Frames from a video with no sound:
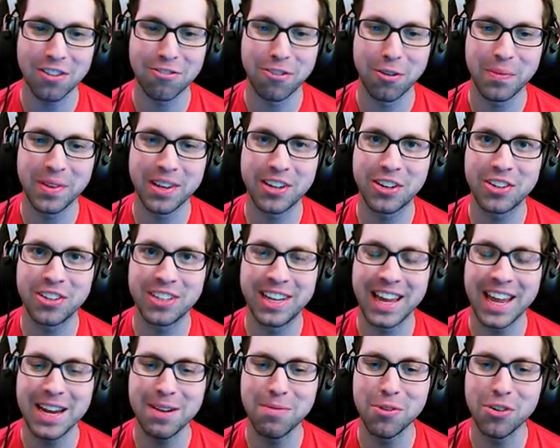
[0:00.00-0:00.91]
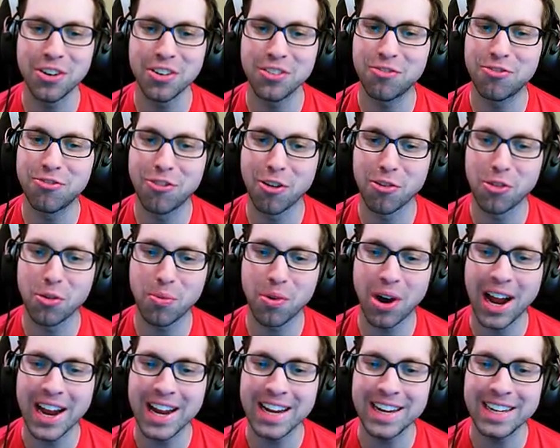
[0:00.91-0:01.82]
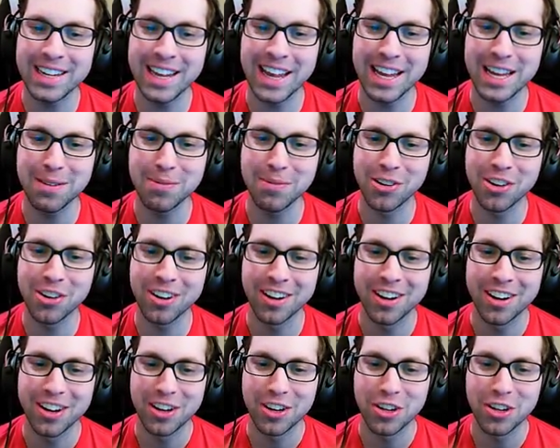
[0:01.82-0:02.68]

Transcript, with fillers: from the gamer from the Ryan Gamer